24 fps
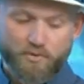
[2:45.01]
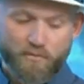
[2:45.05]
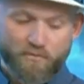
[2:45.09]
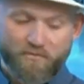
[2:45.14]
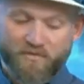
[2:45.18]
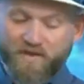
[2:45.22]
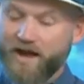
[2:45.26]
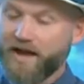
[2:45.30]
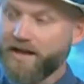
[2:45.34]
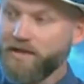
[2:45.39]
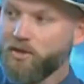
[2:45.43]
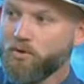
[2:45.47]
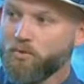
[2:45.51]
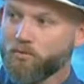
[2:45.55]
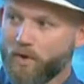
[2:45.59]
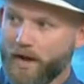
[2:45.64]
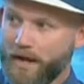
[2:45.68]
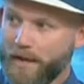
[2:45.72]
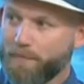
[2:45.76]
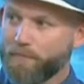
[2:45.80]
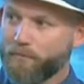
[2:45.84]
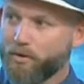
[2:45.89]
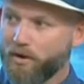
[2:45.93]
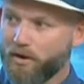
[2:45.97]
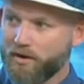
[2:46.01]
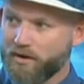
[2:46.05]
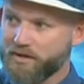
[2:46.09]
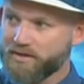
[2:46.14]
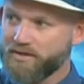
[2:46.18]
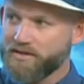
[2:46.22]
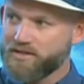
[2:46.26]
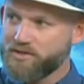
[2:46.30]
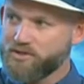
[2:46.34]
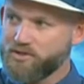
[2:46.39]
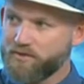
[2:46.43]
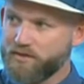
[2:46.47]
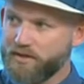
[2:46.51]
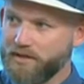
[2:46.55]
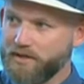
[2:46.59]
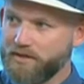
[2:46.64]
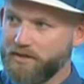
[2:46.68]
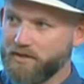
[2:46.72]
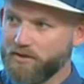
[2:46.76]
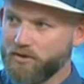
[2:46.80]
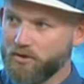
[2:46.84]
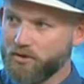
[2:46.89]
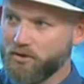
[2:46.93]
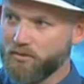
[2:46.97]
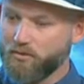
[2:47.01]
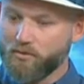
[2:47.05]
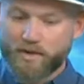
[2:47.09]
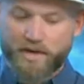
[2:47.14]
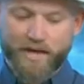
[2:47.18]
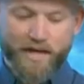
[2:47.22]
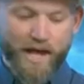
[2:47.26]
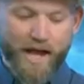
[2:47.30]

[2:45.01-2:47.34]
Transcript: Find the right product that you need to do.